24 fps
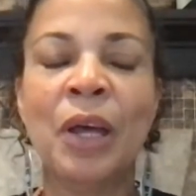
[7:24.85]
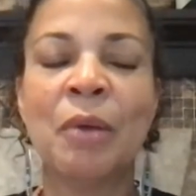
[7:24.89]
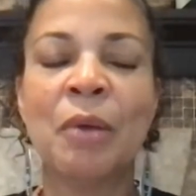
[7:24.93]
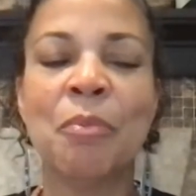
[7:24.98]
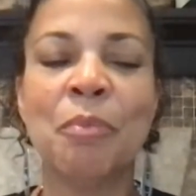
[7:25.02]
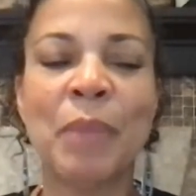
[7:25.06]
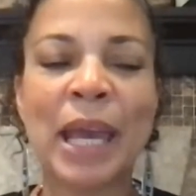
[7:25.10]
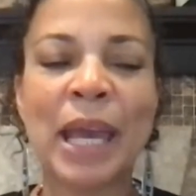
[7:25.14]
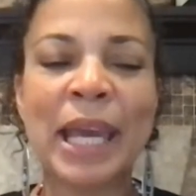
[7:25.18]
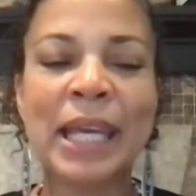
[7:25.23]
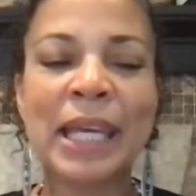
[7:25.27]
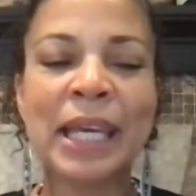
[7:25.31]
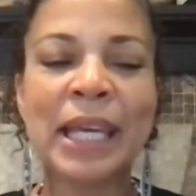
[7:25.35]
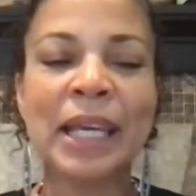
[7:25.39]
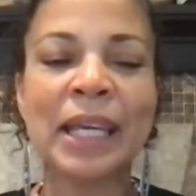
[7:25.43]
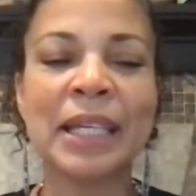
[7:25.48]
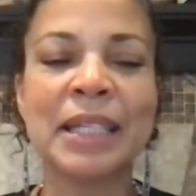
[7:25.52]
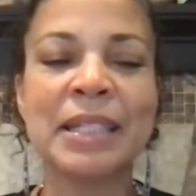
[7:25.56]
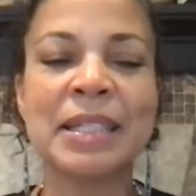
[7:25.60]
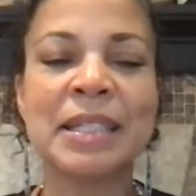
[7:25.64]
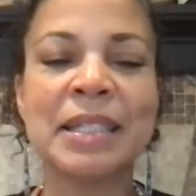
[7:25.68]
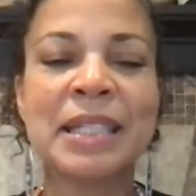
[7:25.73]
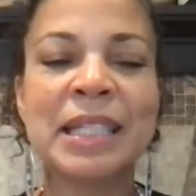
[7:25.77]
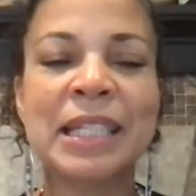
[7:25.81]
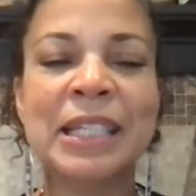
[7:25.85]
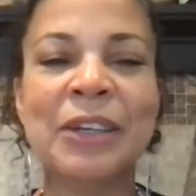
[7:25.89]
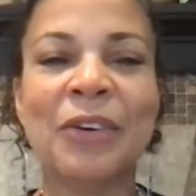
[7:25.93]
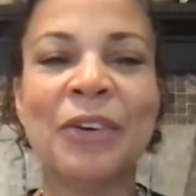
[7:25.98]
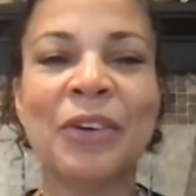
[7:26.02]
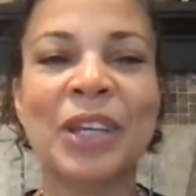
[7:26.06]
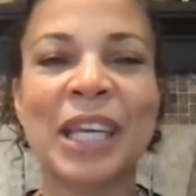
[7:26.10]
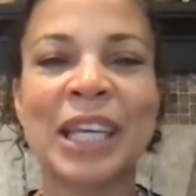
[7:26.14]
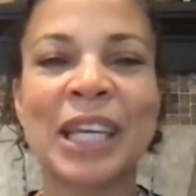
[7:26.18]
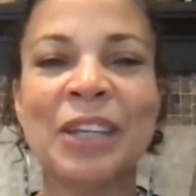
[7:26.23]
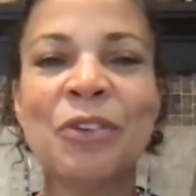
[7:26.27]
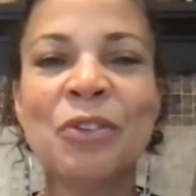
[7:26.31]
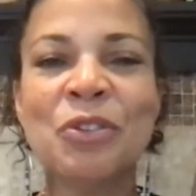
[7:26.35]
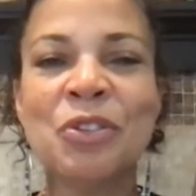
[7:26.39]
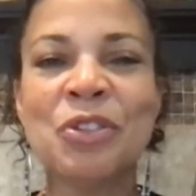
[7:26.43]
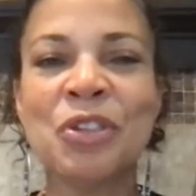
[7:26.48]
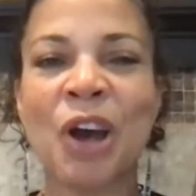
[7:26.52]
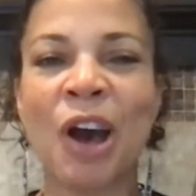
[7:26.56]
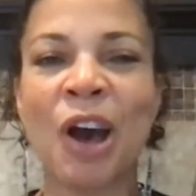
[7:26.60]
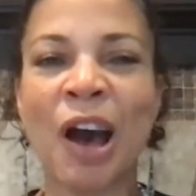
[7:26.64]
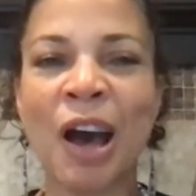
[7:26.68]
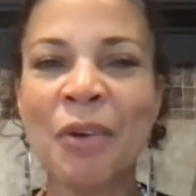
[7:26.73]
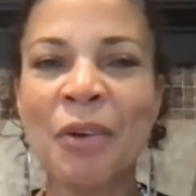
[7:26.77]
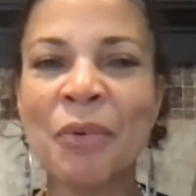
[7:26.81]
Megan Castillo, can you
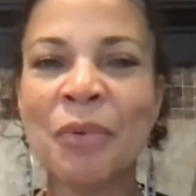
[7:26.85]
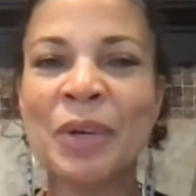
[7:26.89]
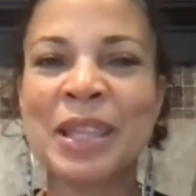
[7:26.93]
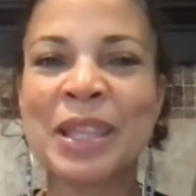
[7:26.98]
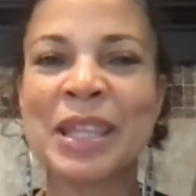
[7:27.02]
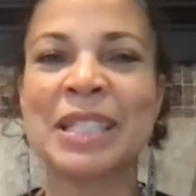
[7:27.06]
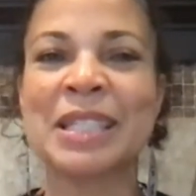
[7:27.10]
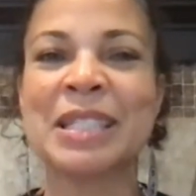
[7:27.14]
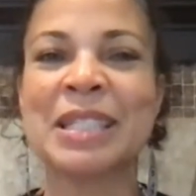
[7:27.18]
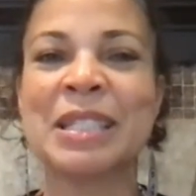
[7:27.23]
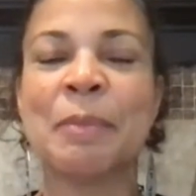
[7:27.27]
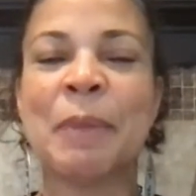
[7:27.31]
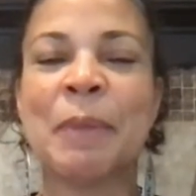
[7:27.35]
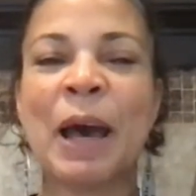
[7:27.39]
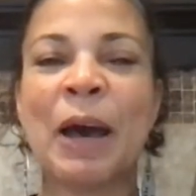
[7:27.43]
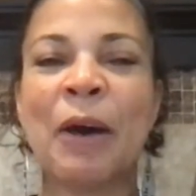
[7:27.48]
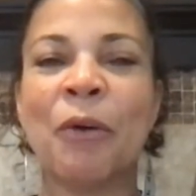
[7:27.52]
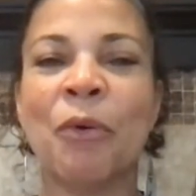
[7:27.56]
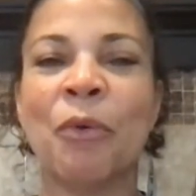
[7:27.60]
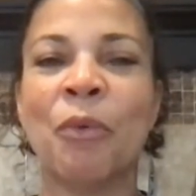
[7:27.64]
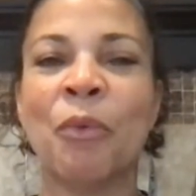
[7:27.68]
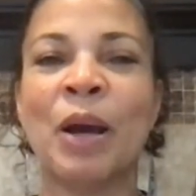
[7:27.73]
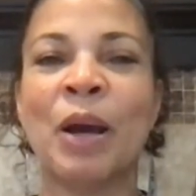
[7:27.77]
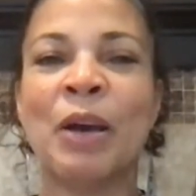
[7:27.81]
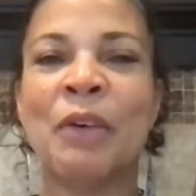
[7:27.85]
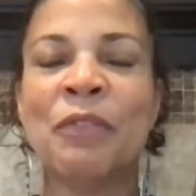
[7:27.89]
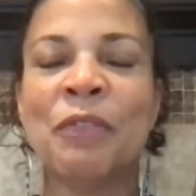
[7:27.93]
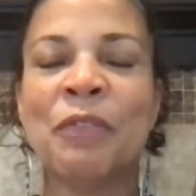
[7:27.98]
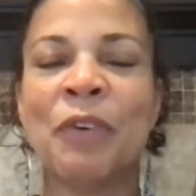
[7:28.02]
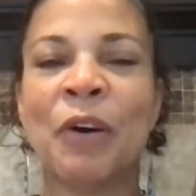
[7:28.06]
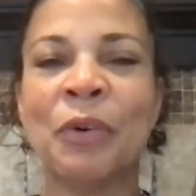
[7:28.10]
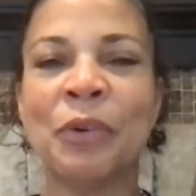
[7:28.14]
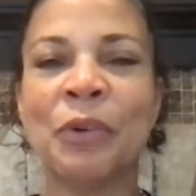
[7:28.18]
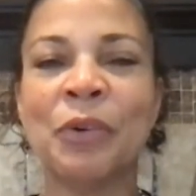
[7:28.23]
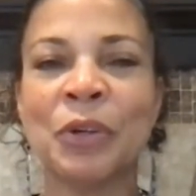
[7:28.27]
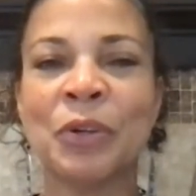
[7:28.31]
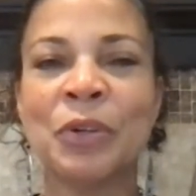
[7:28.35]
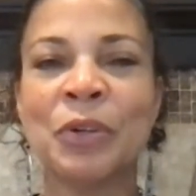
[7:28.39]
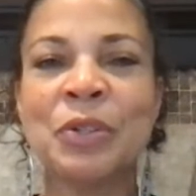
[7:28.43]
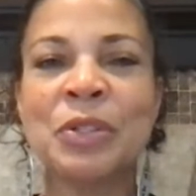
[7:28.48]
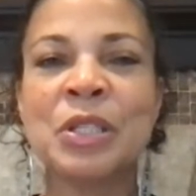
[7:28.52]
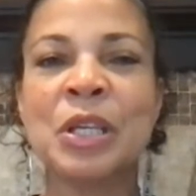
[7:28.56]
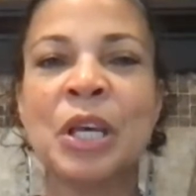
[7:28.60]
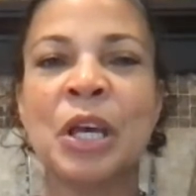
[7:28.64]
talk with us about what voters,